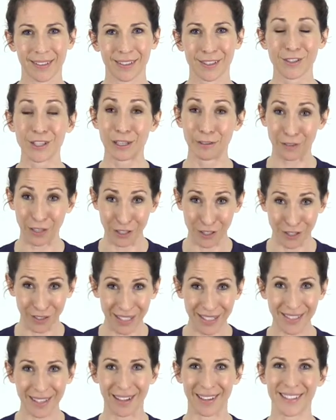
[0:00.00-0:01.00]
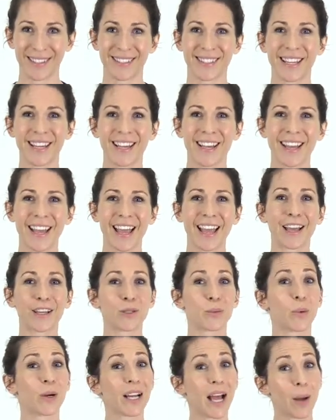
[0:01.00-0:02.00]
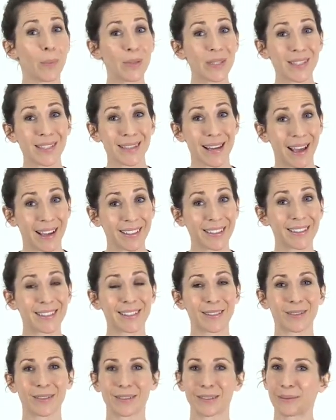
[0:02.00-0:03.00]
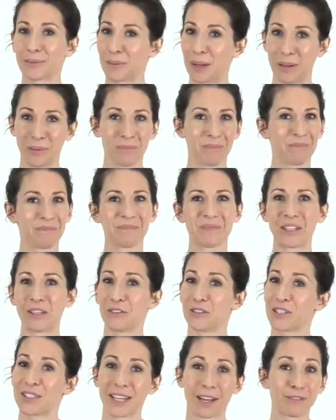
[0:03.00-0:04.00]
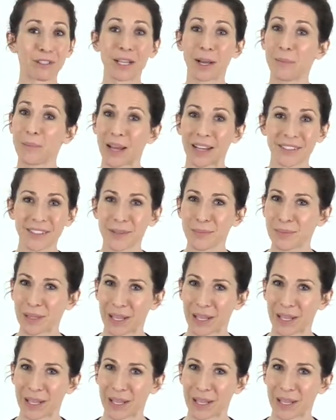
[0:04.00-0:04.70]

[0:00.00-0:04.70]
She eventually does, and what happens next, well, you'll just have to come back to the